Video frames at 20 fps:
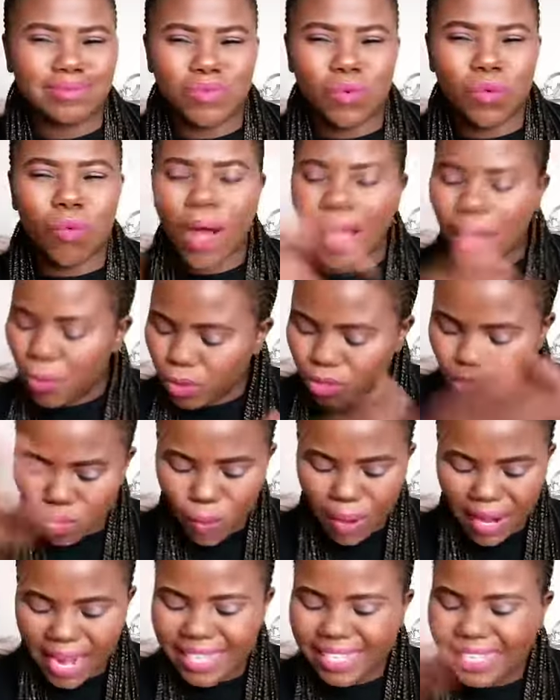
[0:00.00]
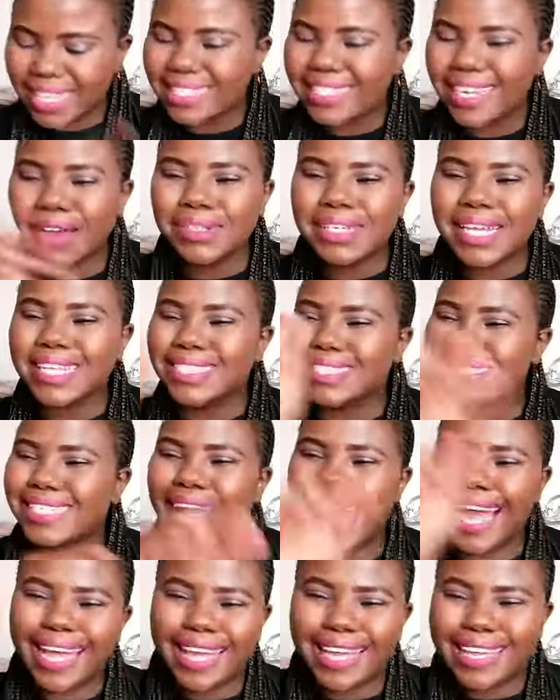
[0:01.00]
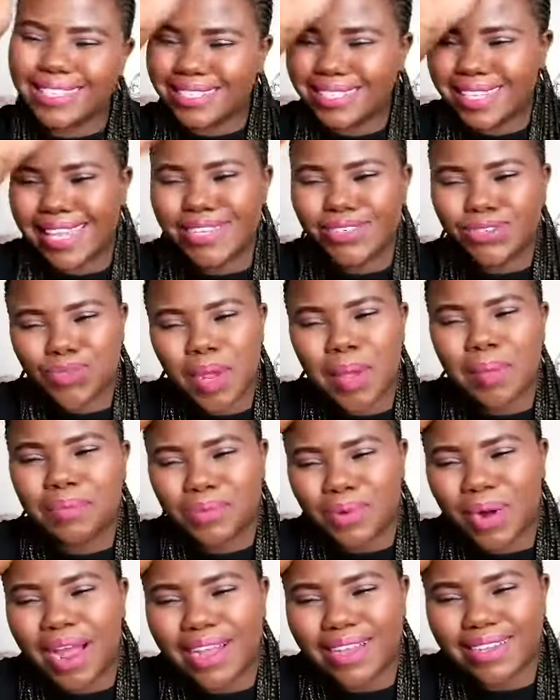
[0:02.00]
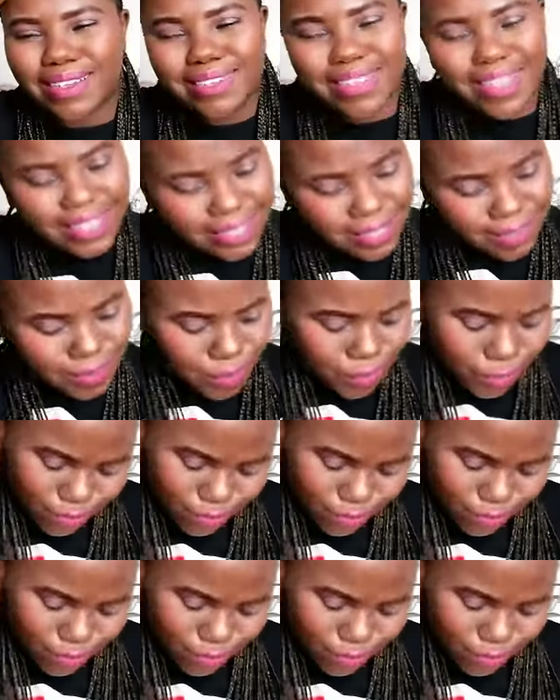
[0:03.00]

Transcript: Why would you want to test out a, da- a date rape drug? Guys,